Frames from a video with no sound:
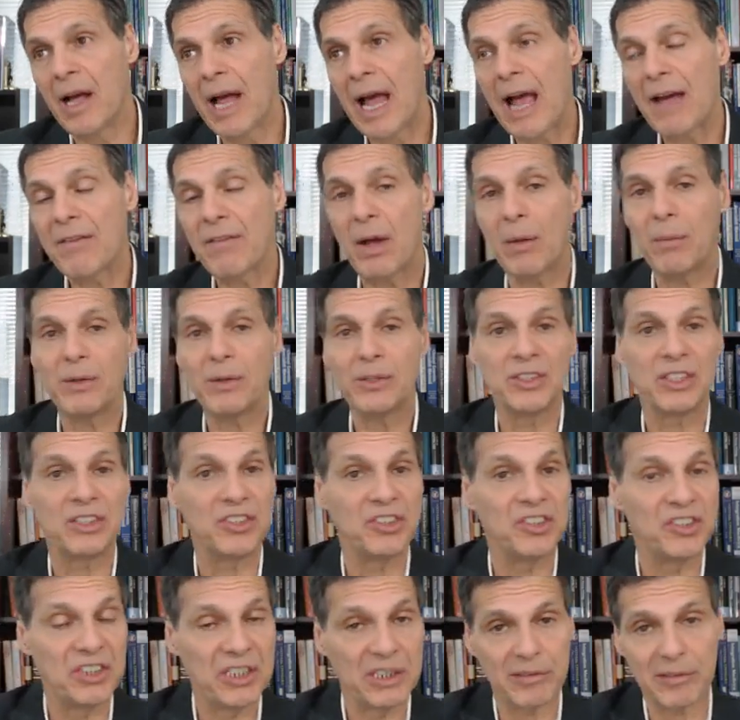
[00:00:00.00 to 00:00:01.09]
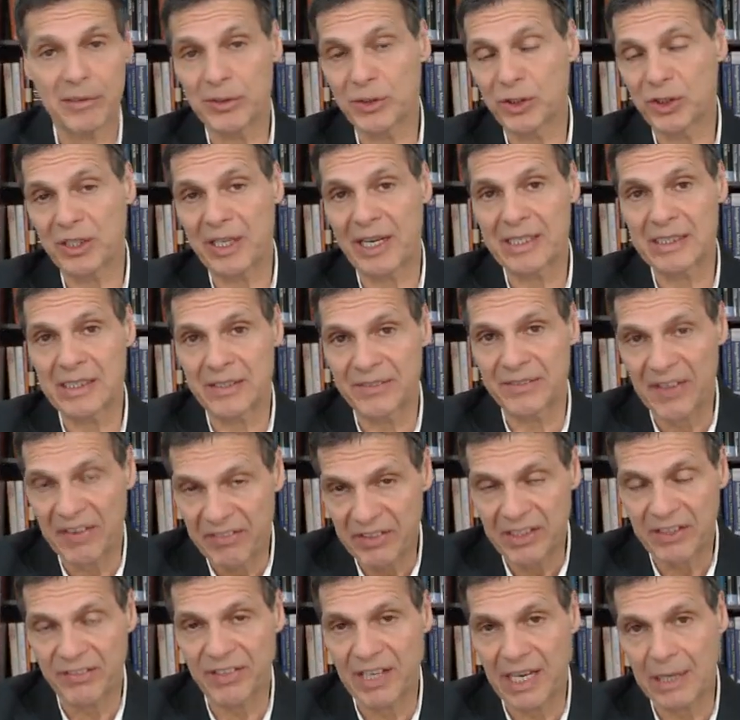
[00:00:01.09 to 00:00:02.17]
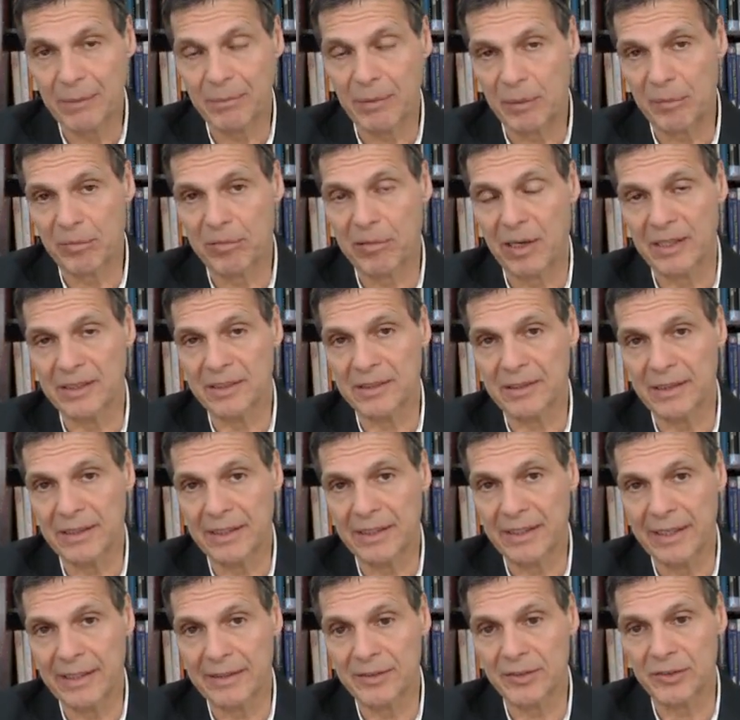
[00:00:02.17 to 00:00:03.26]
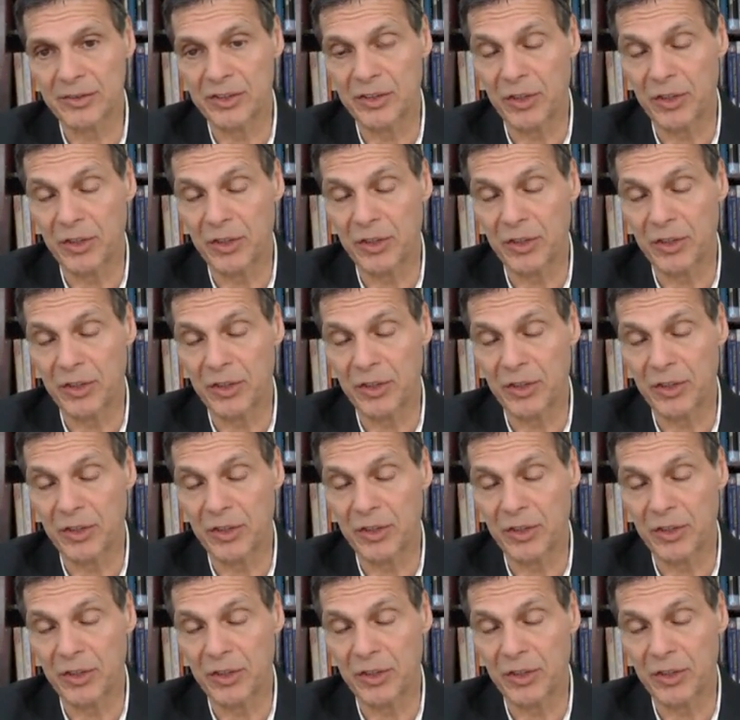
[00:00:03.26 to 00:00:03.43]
have almost a zero chance of ever developing prostate cancer.